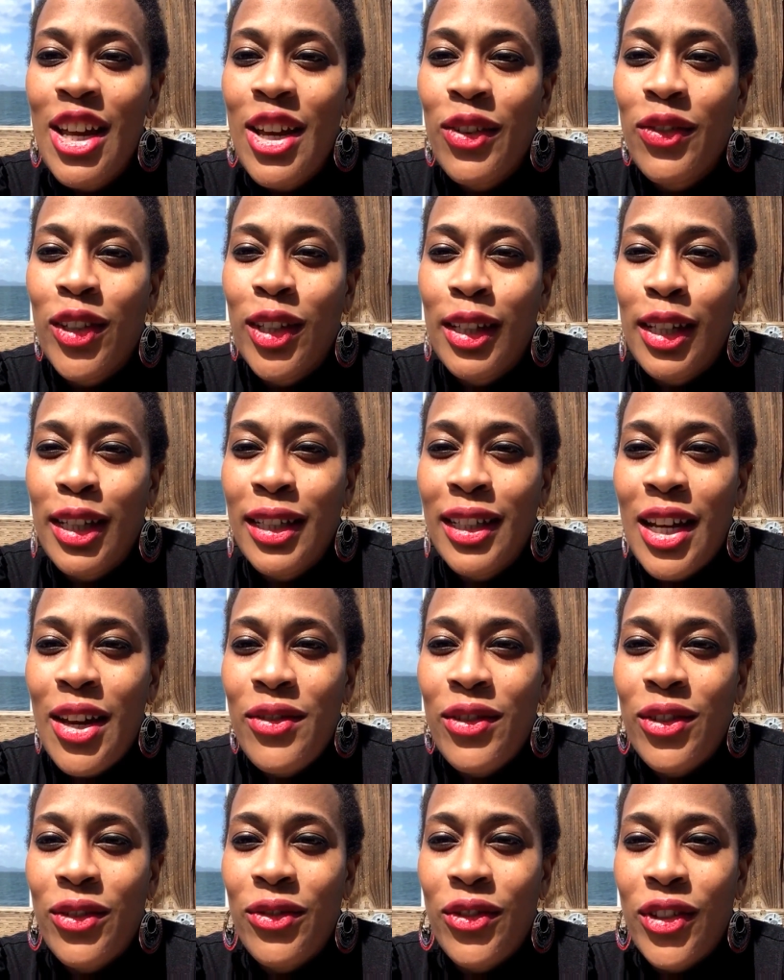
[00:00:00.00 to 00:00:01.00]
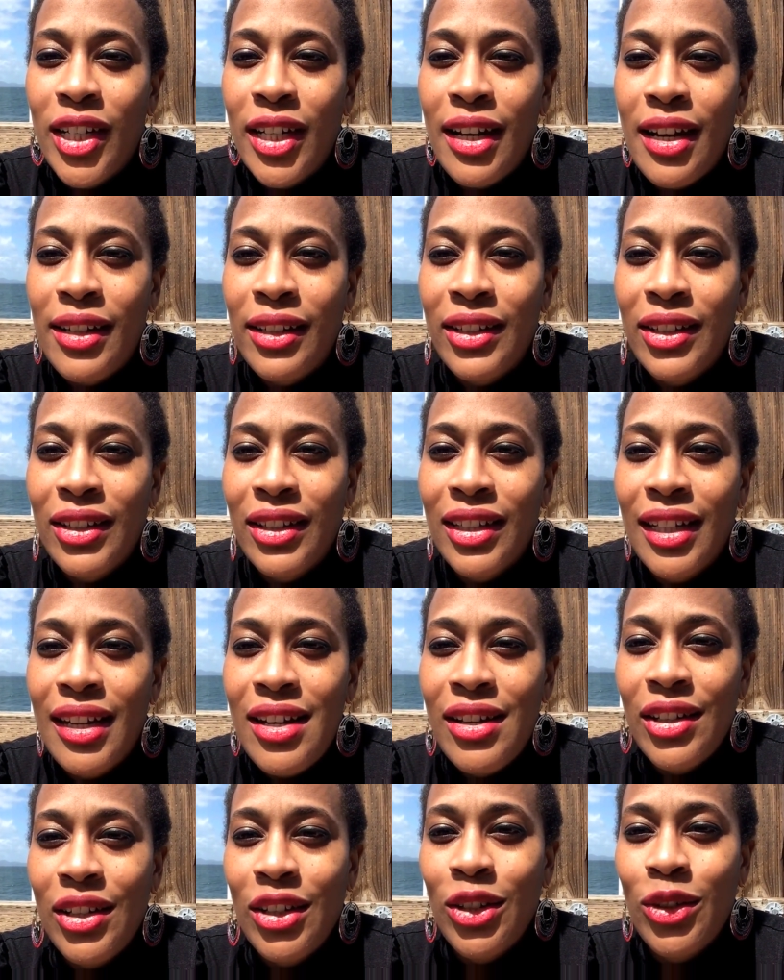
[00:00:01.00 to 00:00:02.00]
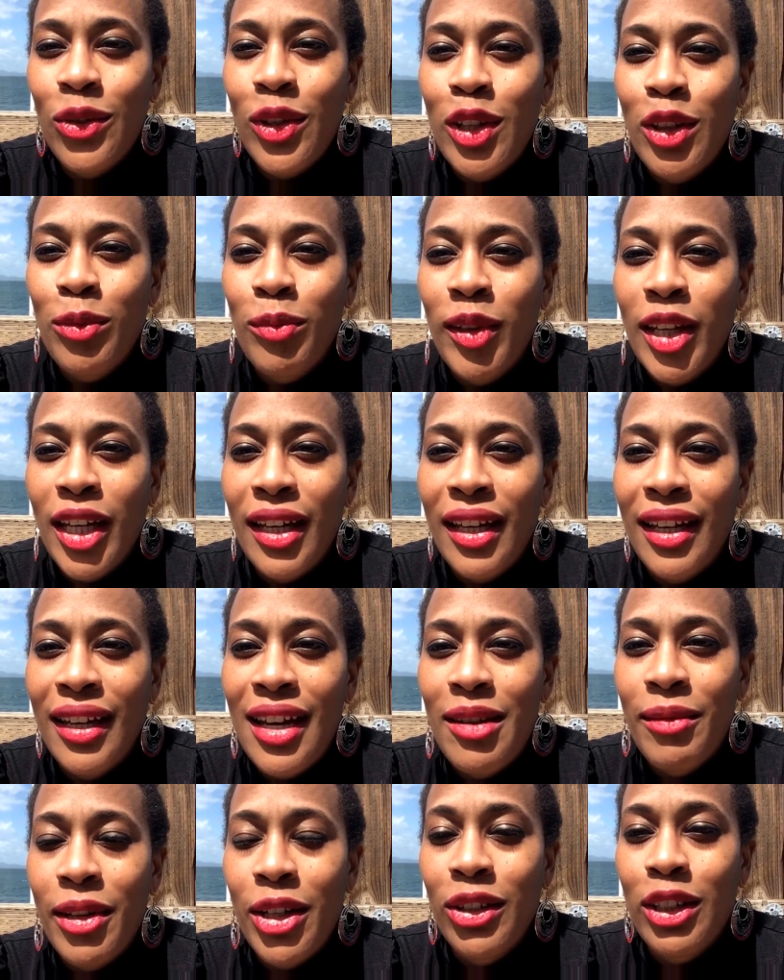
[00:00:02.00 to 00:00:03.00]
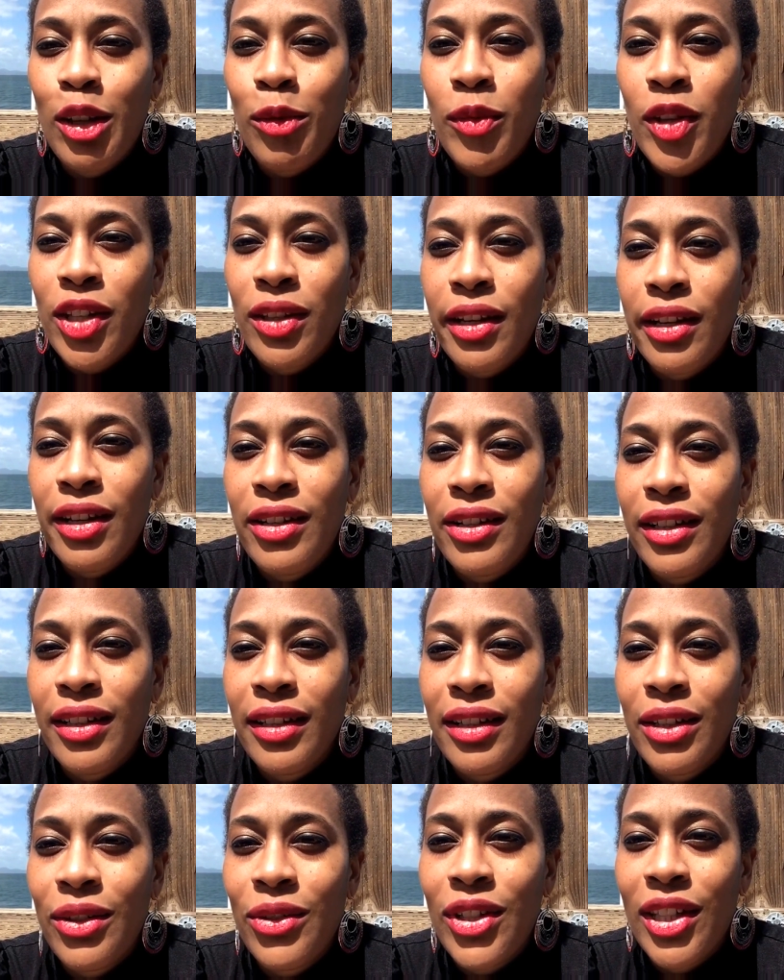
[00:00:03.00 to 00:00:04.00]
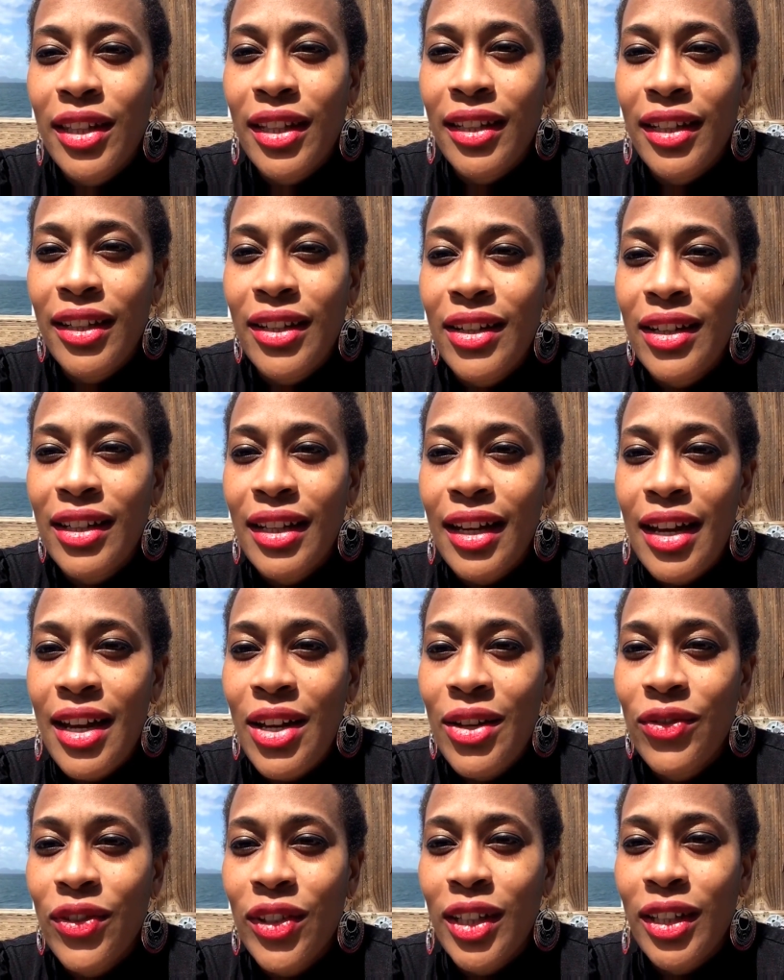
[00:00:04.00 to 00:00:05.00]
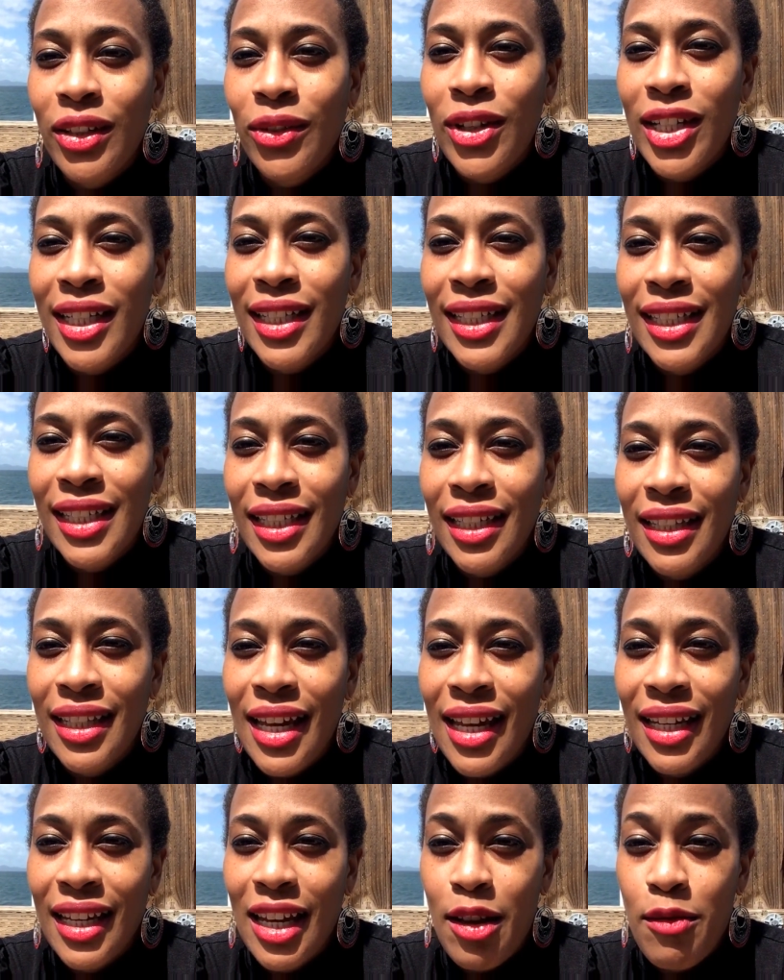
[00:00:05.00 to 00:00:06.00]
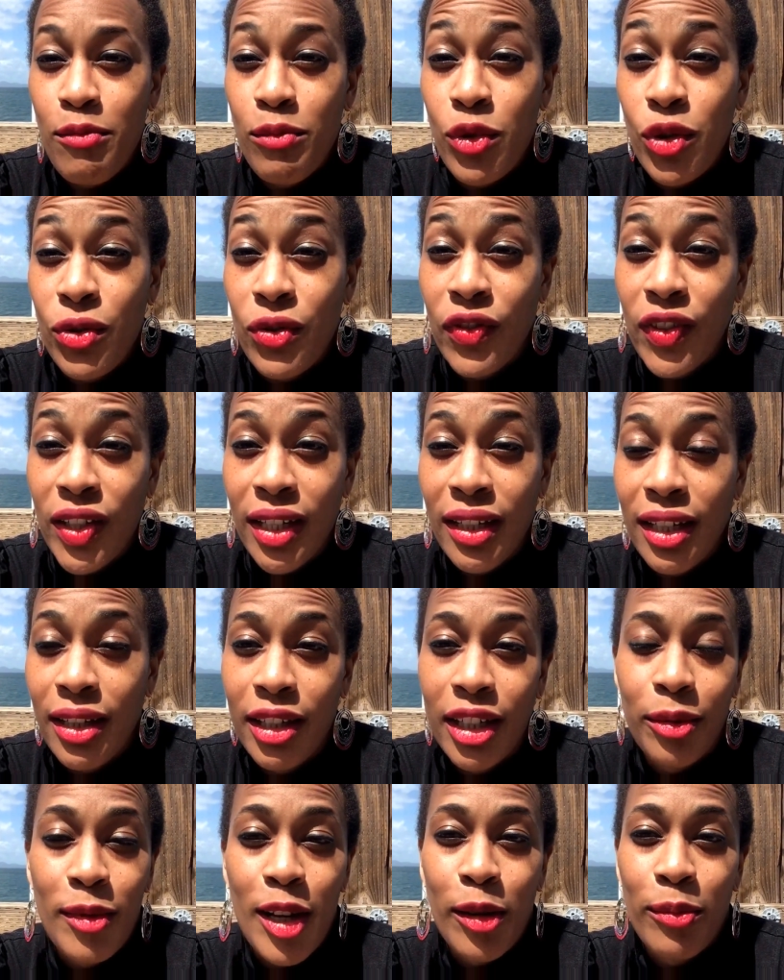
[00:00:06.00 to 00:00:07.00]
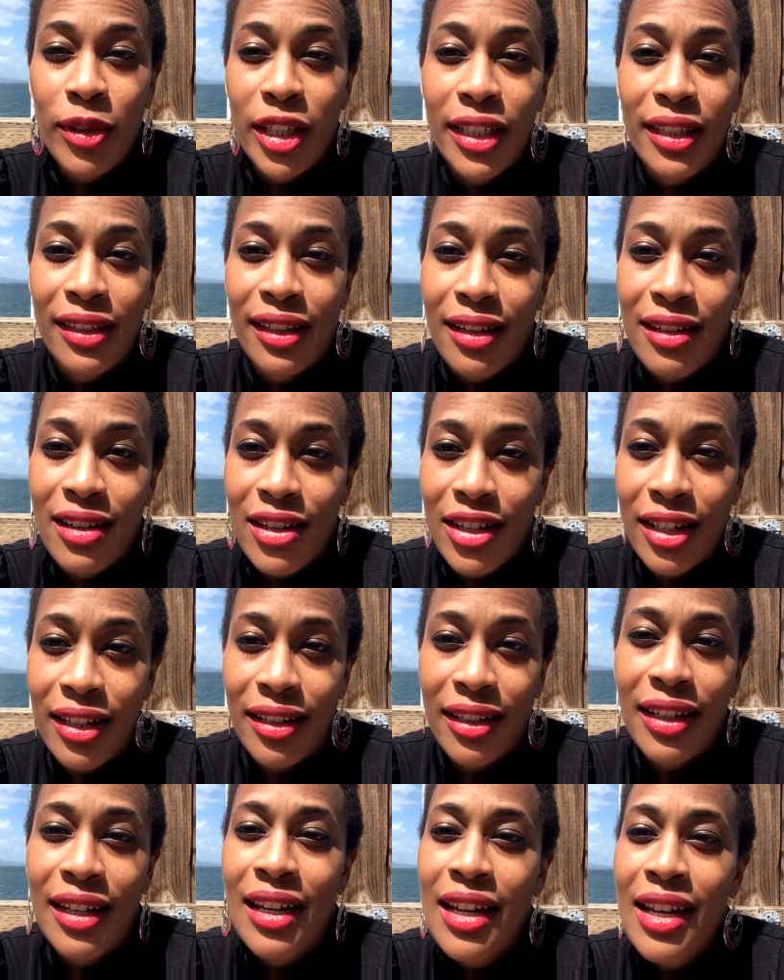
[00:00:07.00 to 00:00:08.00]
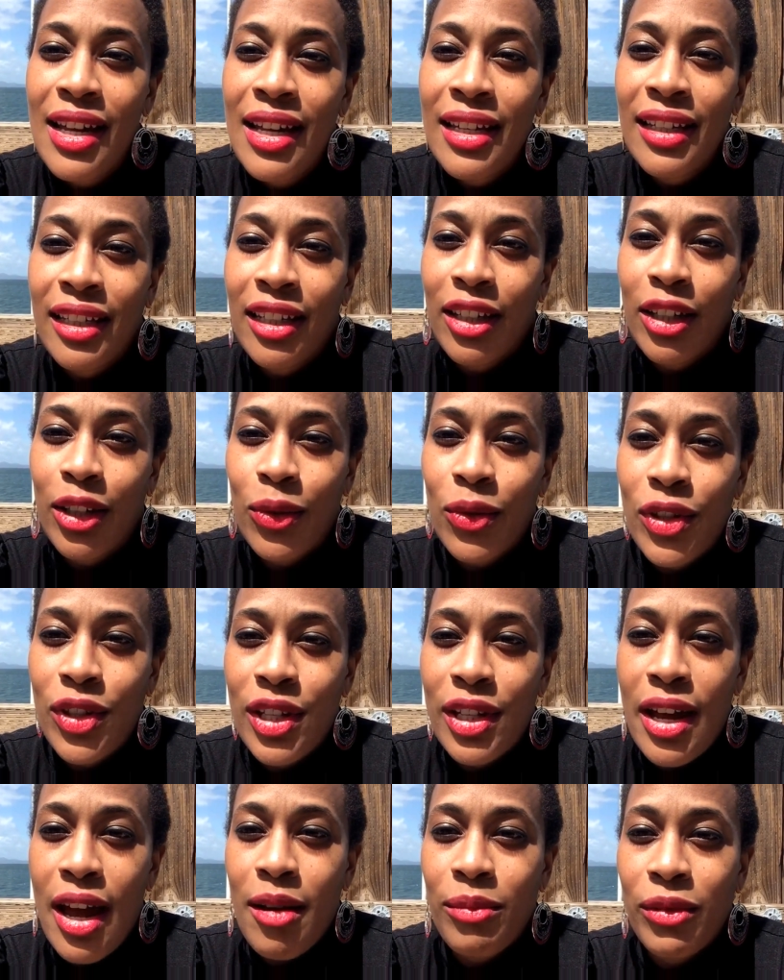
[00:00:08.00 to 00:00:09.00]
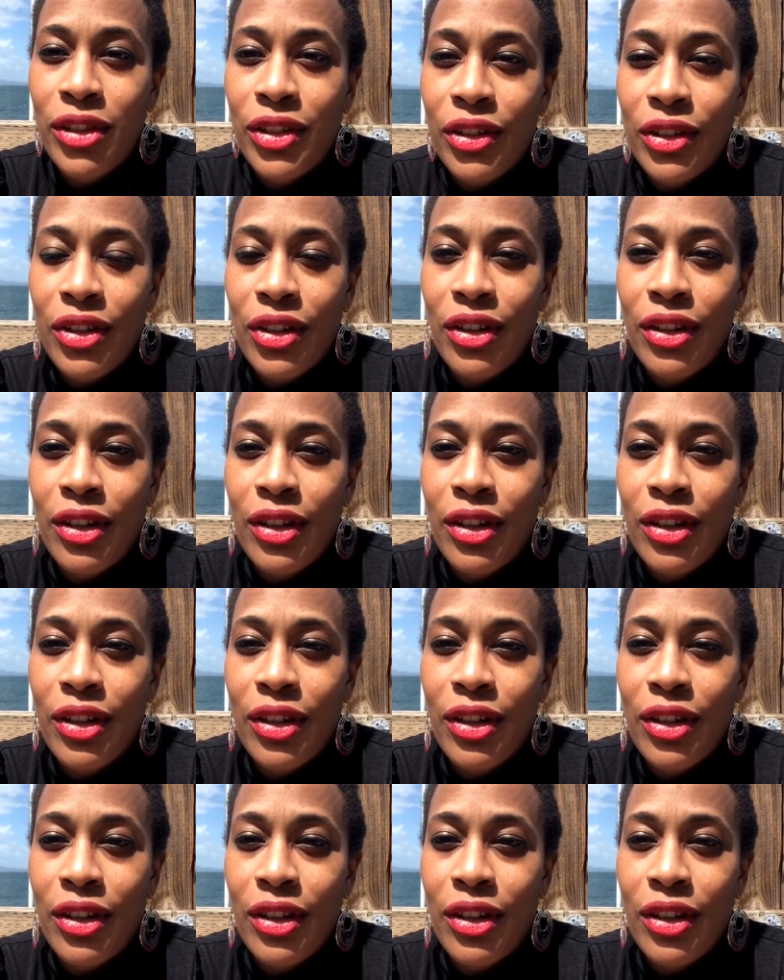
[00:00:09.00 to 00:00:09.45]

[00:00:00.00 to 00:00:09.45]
If you'd like to have a free consultation with me about something that you're dealing with in your life and you want to see that get moving, you might be stuck in dealing with an obstacle.